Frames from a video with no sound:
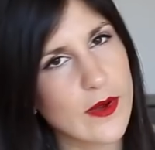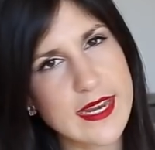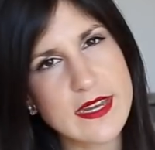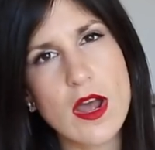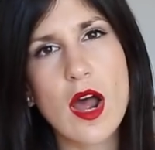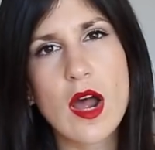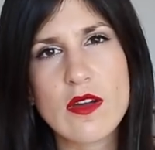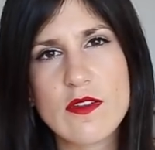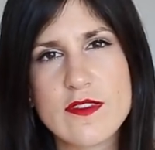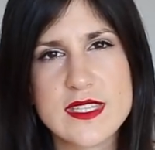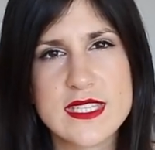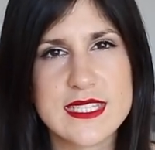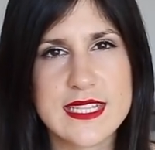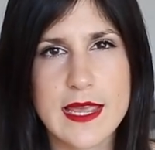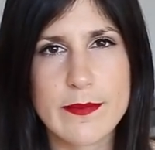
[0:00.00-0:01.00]
great
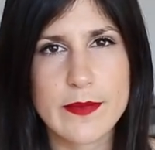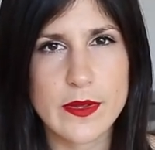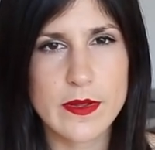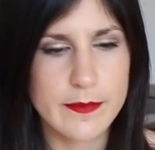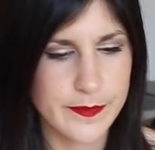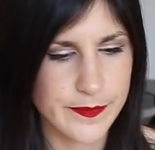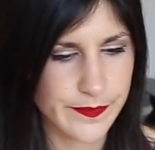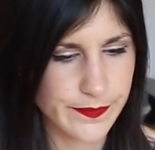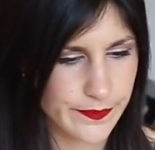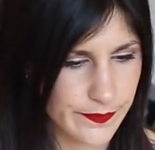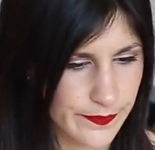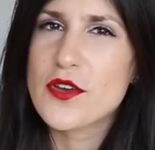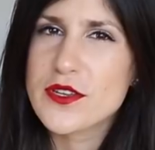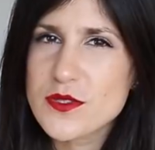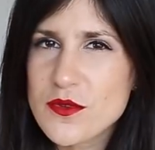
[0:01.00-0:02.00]
office staple.
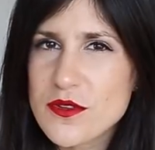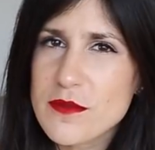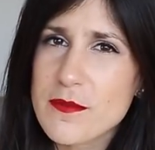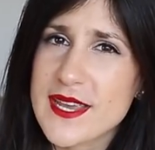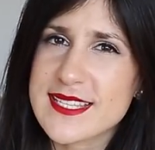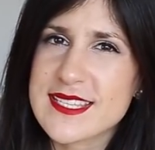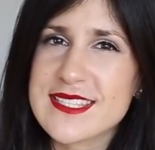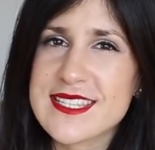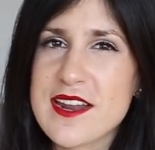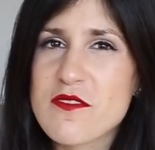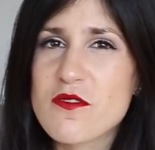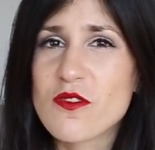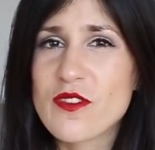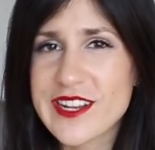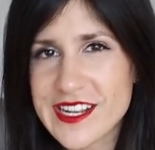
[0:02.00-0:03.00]
Those are all the pieces that
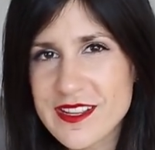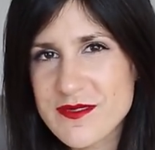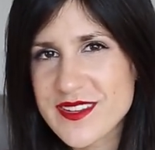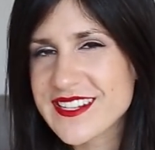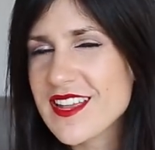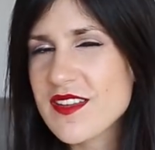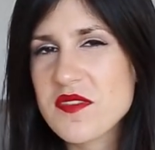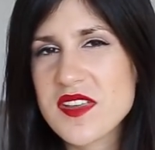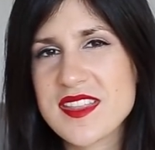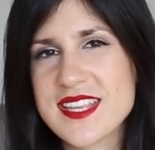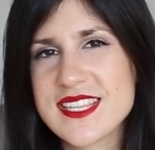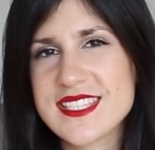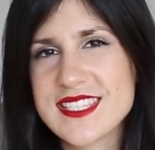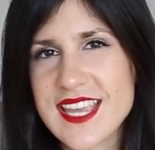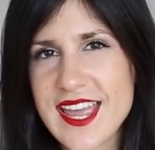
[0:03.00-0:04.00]
I've really been loving
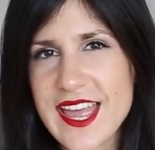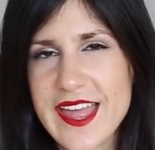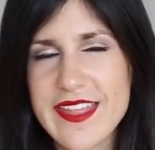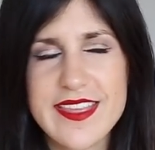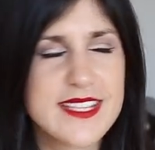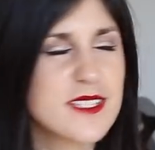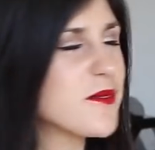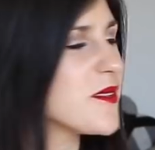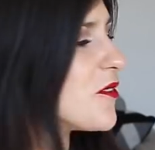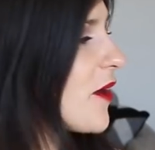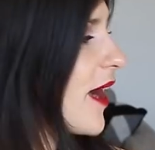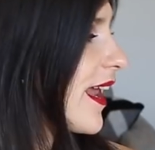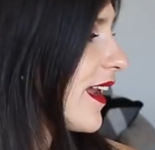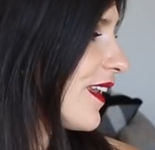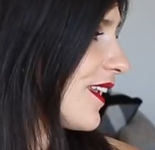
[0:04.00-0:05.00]
this year. There's been
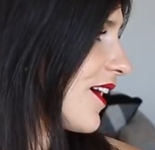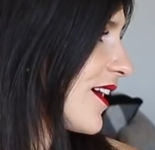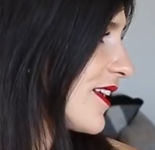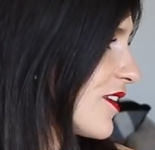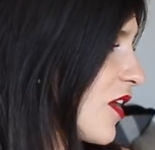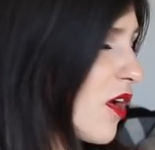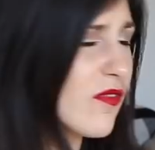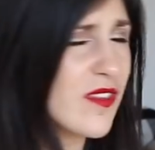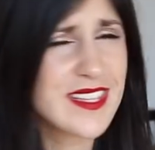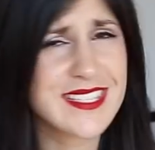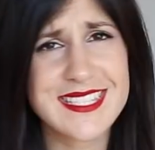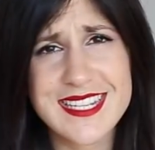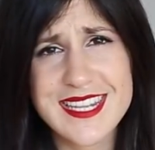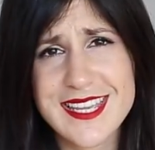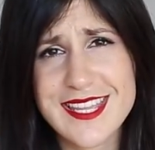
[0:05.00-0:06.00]
quite a lot, and
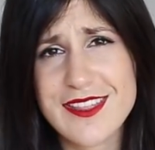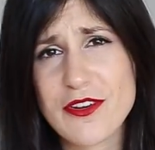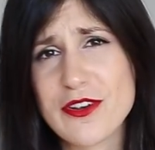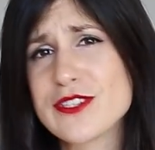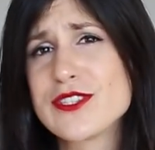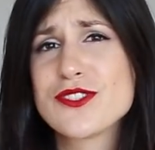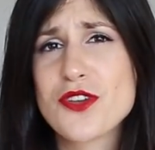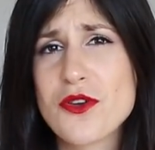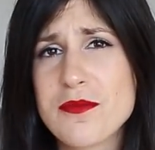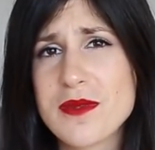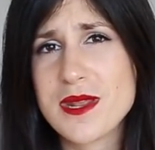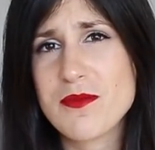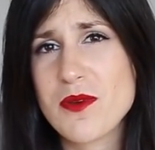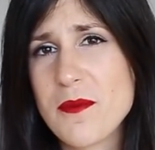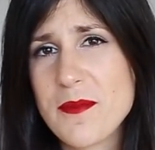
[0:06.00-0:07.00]
obviously there are so
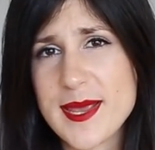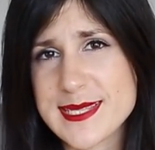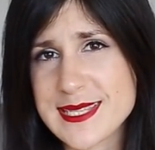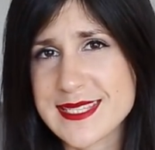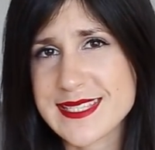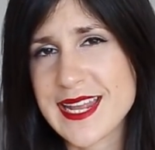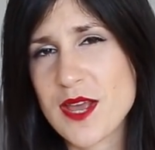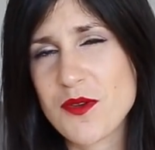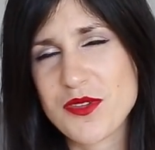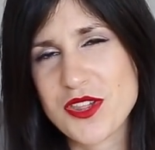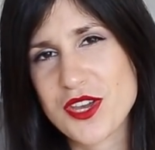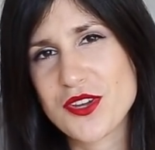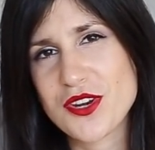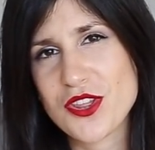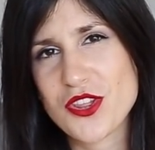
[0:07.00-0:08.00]
many more pieces that I wish
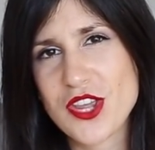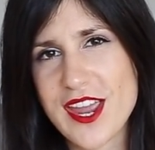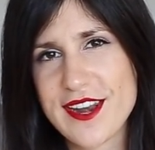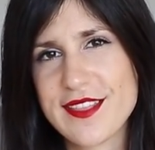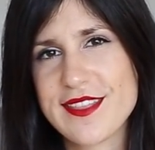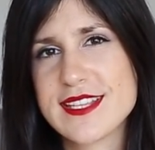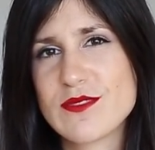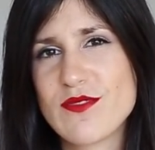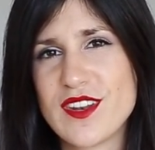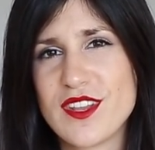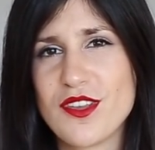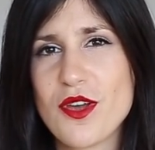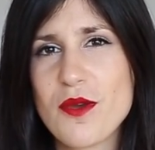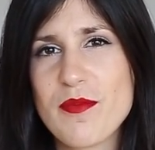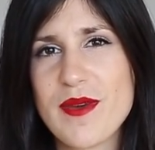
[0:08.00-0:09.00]
I could have shared in this
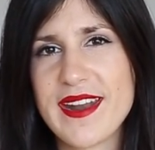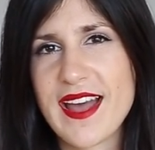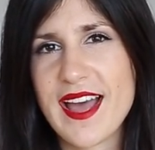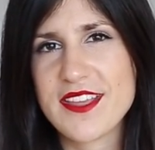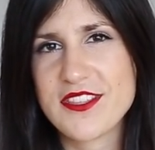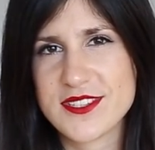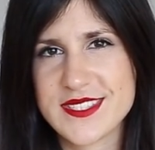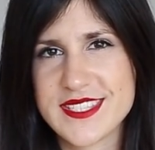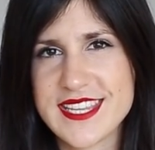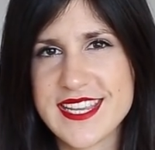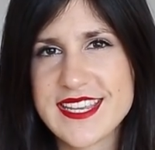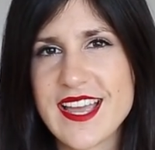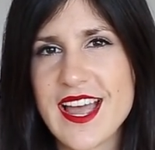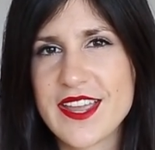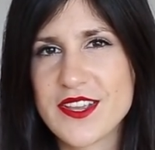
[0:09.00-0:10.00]
video, but I just
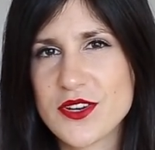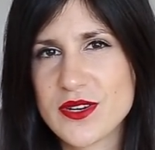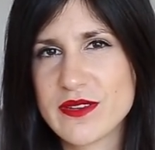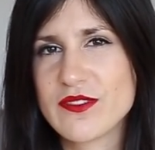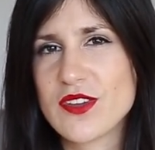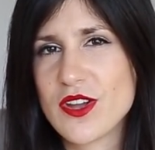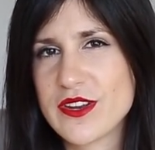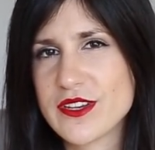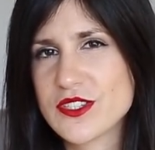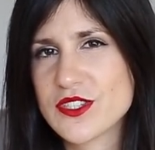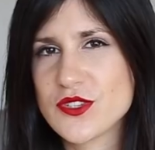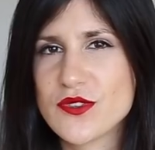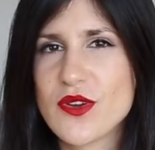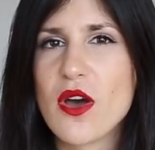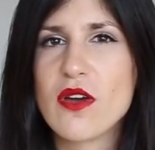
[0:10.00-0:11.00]
think I could have gone
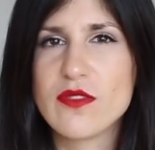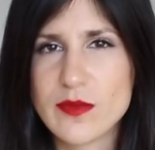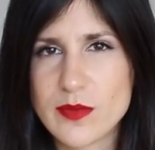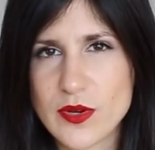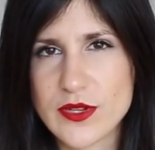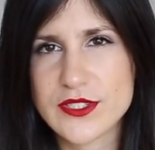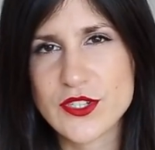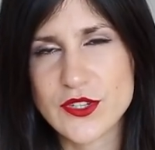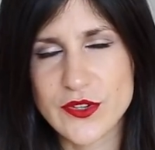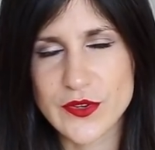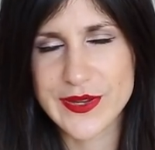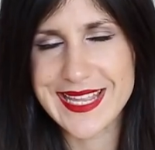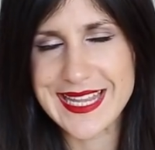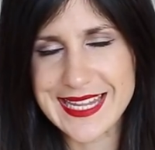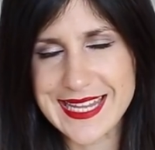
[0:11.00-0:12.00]
too overboard too
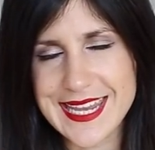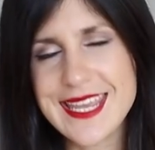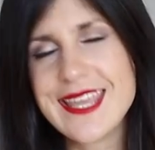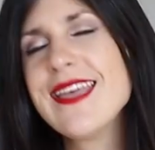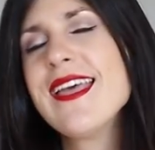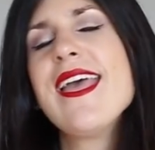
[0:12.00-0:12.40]
quickly.